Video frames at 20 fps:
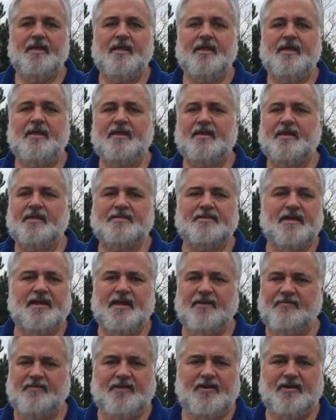It has
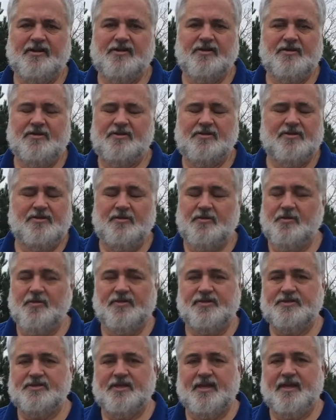everything to do
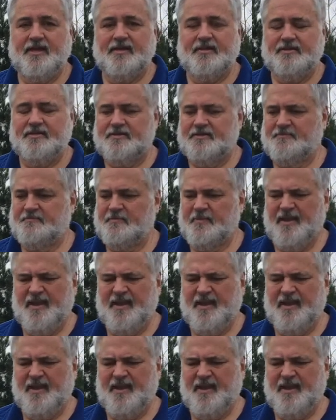with science.